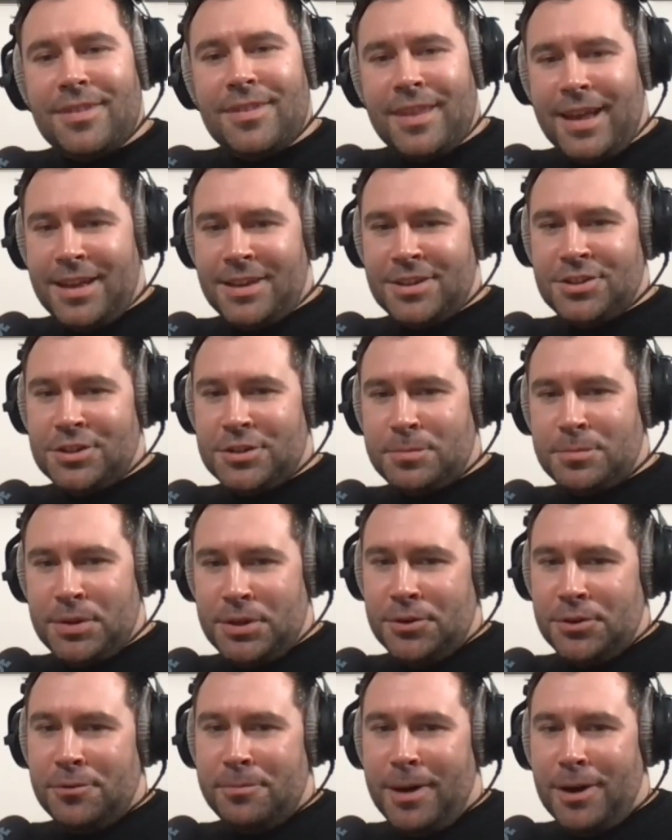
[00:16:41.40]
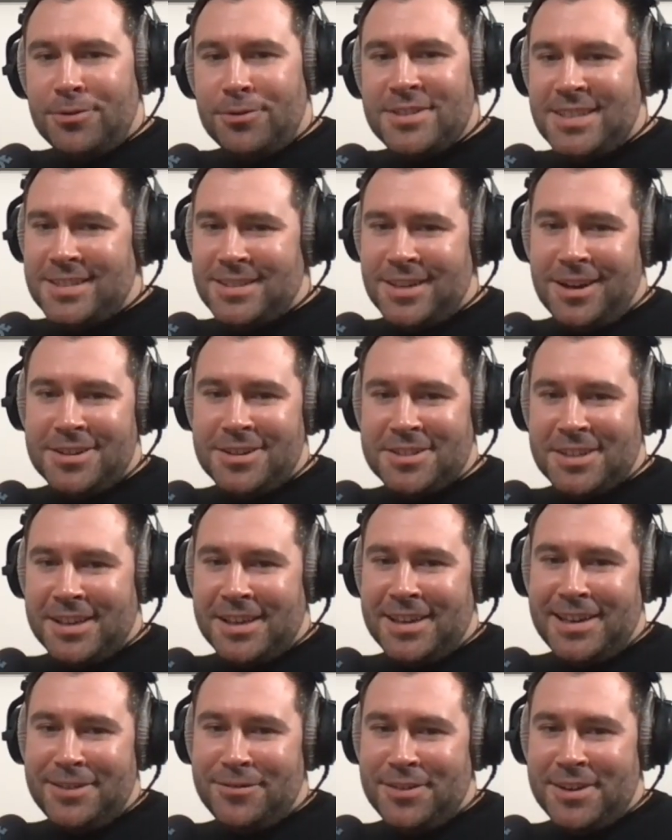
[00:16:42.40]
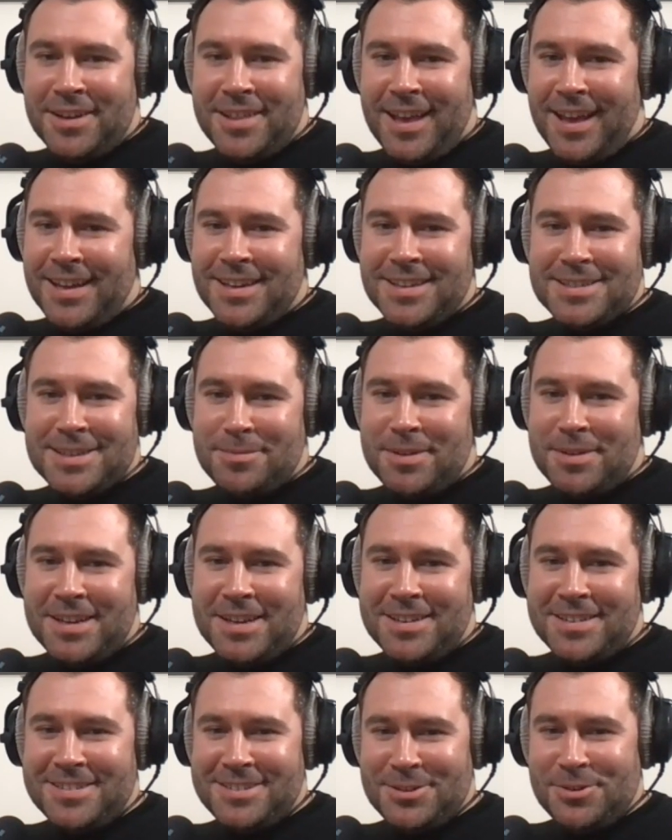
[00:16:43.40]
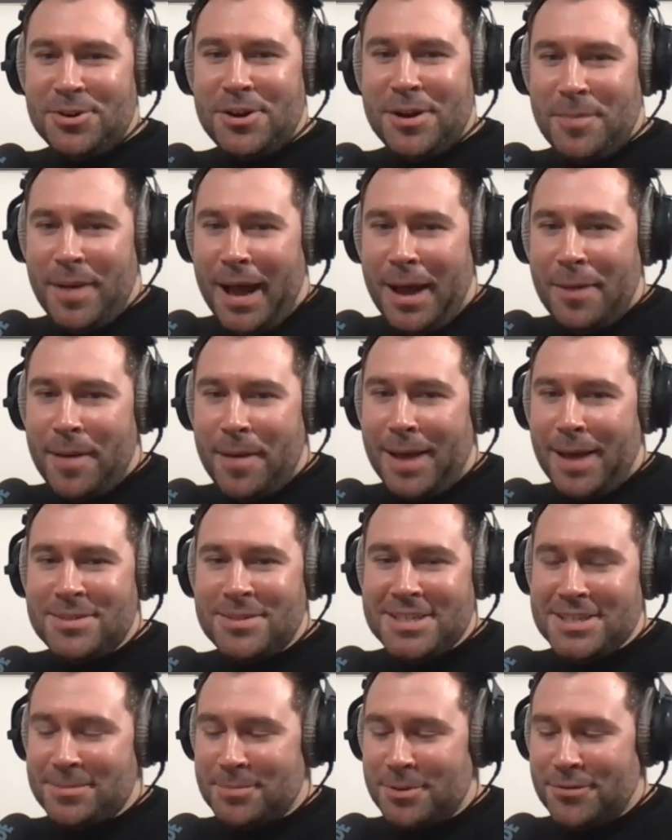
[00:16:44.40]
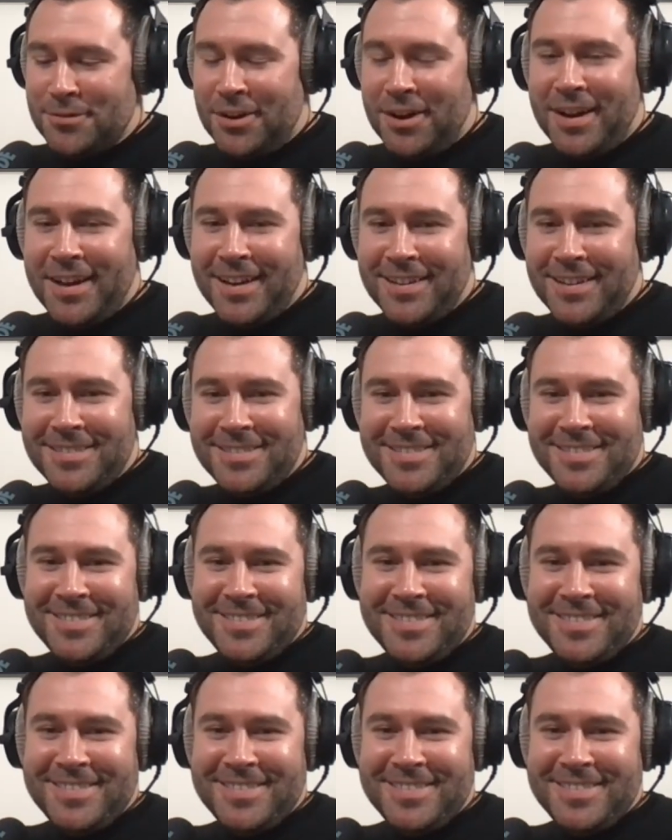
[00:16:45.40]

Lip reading: That is just pure multitasking, Olivia. That is, I mean, talk about a baptism of fire.